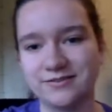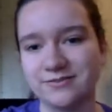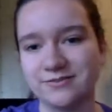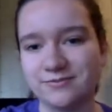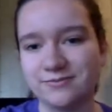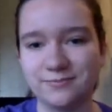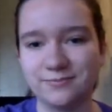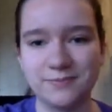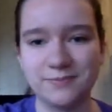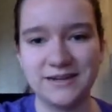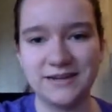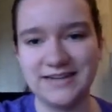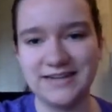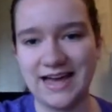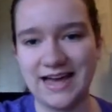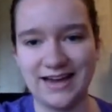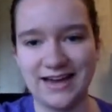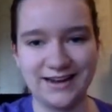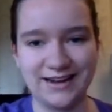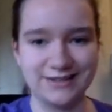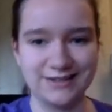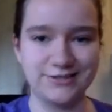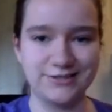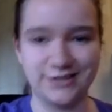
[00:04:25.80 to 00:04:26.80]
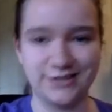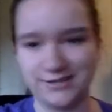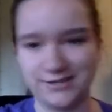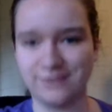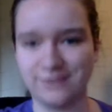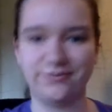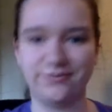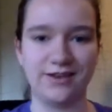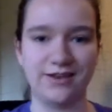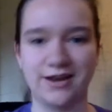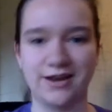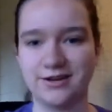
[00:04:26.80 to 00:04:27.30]
my dad had just
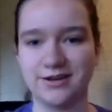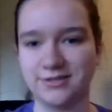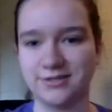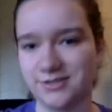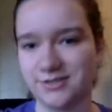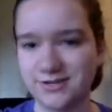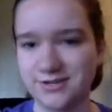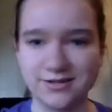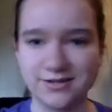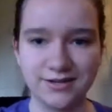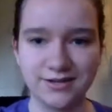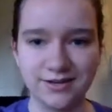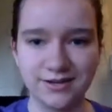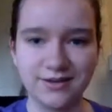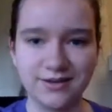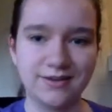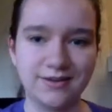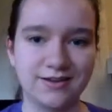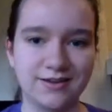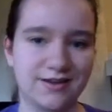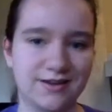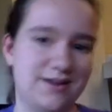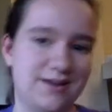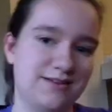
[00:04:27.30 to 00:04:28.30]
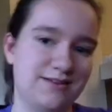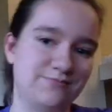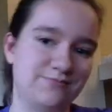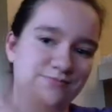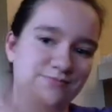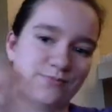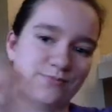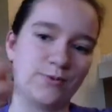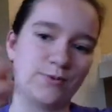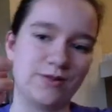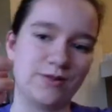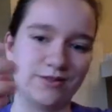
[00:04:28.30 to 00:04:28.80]
finished
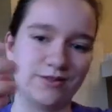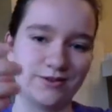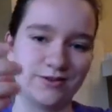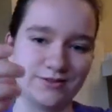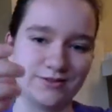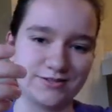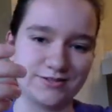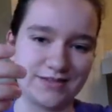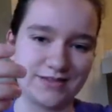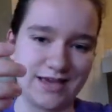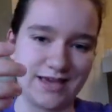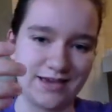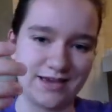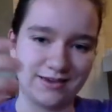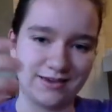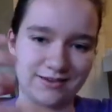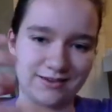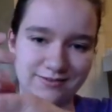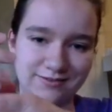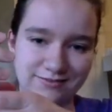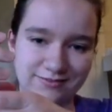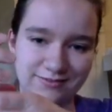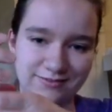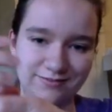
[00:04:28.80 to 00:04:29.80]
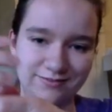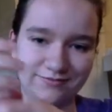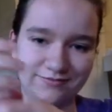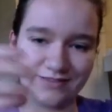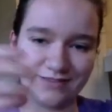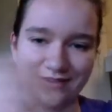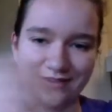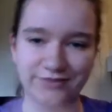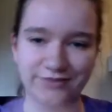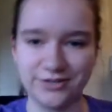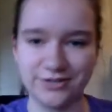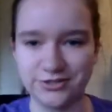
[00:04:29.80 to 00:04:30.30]
one of those
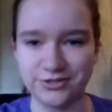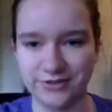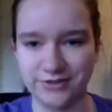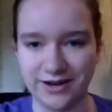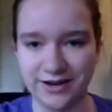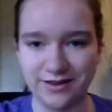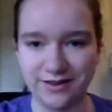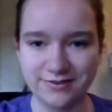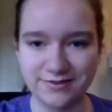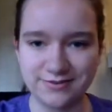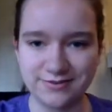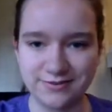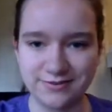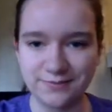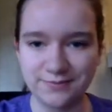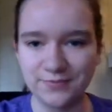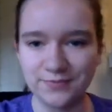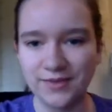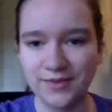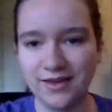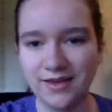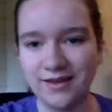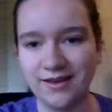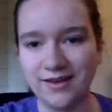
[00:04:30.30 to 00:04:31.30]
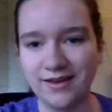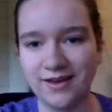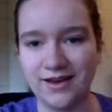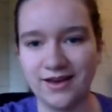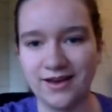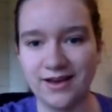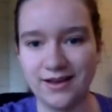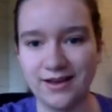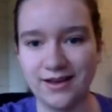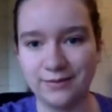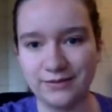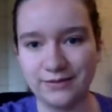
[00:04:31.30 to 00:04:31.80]
flavored drinks
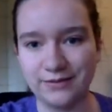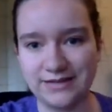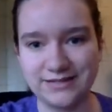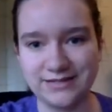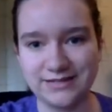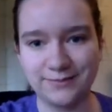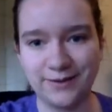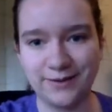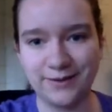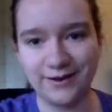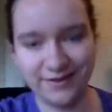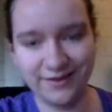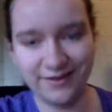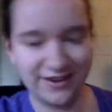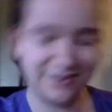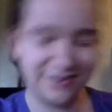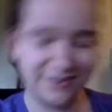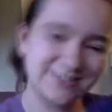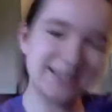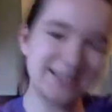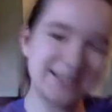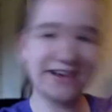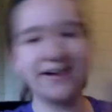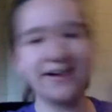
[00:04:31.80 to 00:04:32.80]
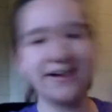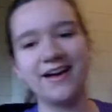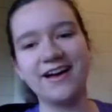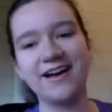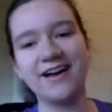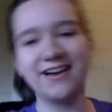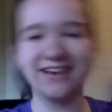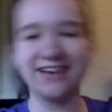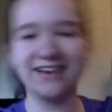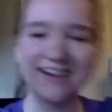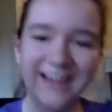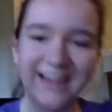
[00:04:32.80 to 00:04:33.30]
in a plastic bottle, and I was like,
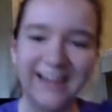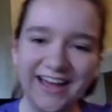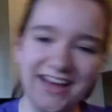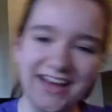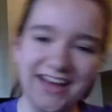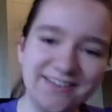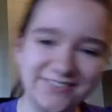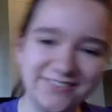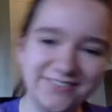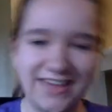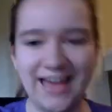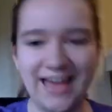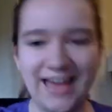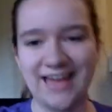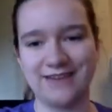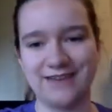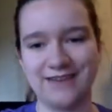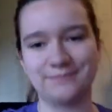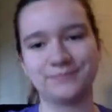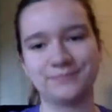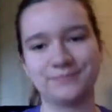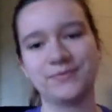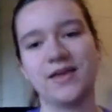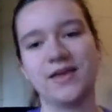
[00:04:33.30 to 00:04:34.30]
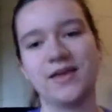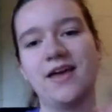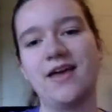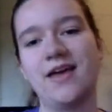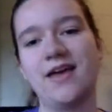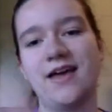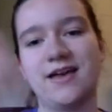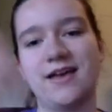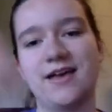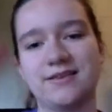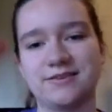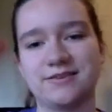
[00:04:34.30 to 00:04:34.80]
can I have that?
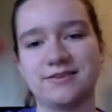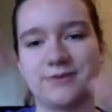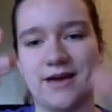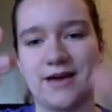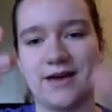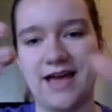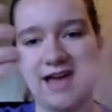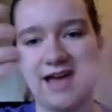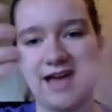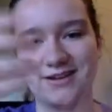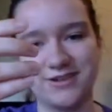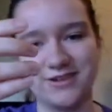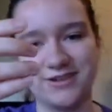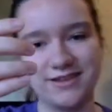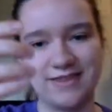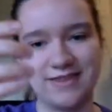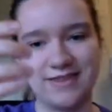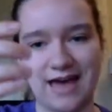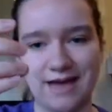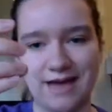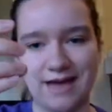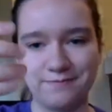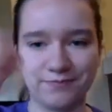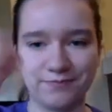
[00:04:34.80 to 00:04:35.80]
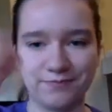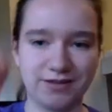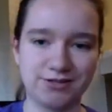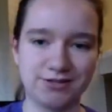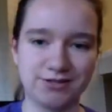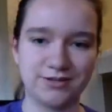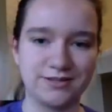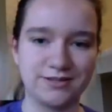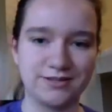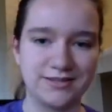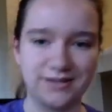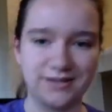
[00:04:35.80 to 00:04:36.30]
So I took that. I took
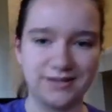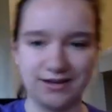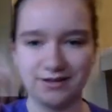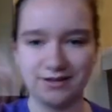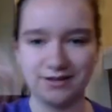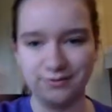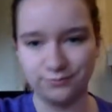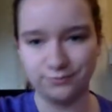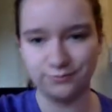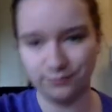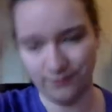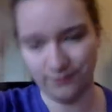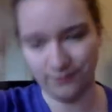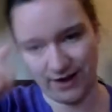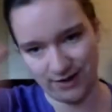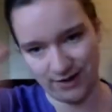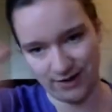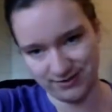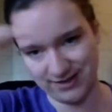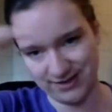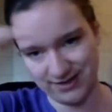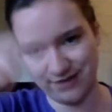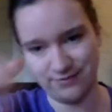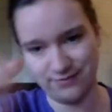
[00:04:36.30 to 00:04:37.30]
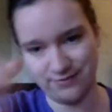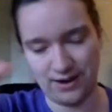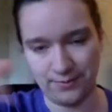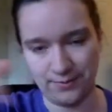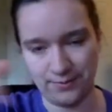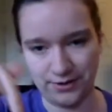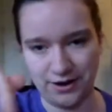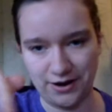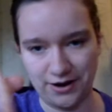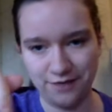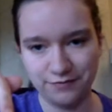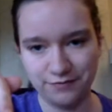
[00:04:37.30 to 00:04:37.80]
the outside wrapper
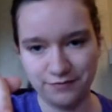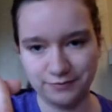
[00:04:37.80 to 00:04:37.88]
off,